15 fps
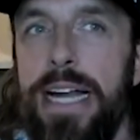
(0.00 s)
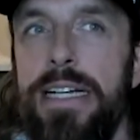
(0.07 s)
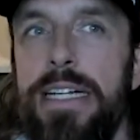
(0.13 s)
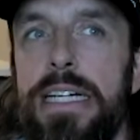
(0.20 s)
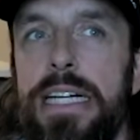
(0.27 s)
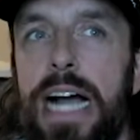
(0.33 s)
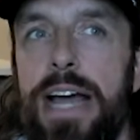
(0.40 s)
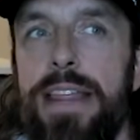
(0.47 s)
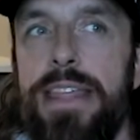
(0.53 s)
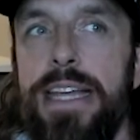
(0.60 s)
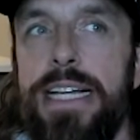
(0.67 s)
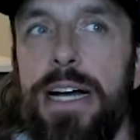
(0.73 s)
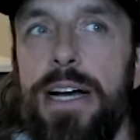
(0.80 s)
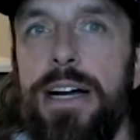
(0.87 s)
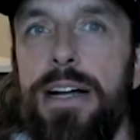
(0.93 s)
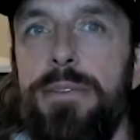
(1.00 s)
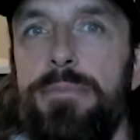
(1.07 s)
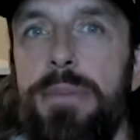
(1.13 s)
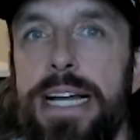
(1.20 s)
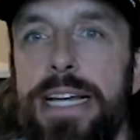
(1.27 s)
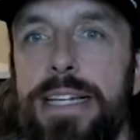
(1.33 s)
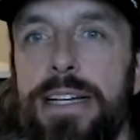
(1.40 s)
I think
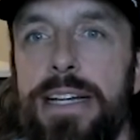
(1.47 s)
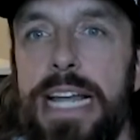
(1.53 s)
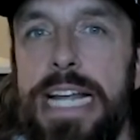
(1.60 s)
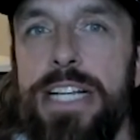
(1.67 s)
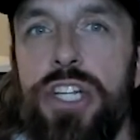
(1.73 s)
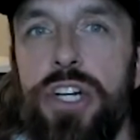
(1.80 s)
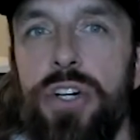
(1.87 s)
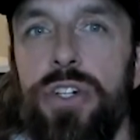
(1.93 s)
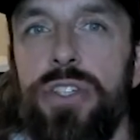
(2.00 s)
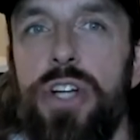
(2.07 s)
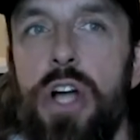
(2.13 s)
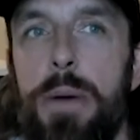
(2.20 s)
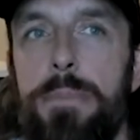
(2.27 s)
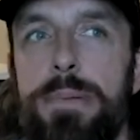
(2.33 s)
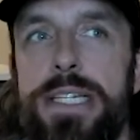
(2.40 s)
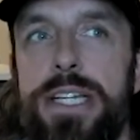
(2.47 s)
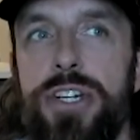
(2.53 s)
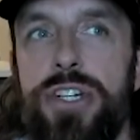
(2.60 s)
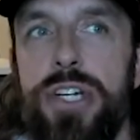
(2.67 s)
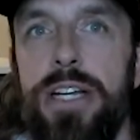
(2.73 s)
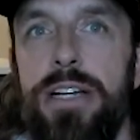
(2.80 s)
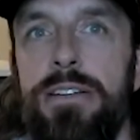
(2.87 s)
my internal
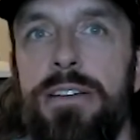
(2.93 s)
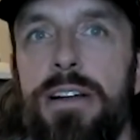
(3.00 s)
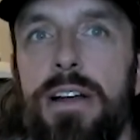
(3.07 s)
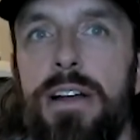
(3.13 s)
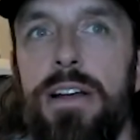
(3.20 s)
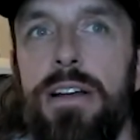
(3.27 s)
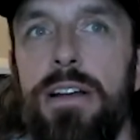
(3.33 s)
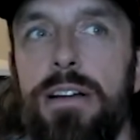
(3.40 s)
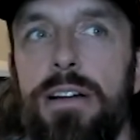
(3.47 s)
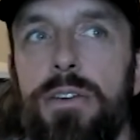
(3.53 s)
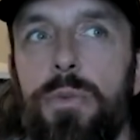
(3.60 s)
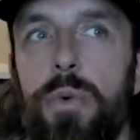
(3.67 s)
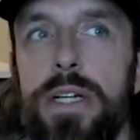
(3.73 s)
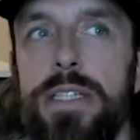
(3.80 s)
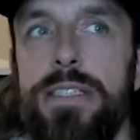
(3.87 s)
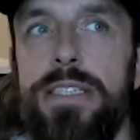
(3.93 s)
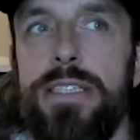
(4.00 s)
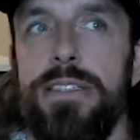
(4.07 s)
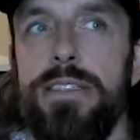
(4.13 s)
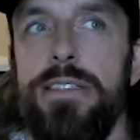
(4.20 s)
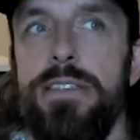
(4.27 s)
competition was,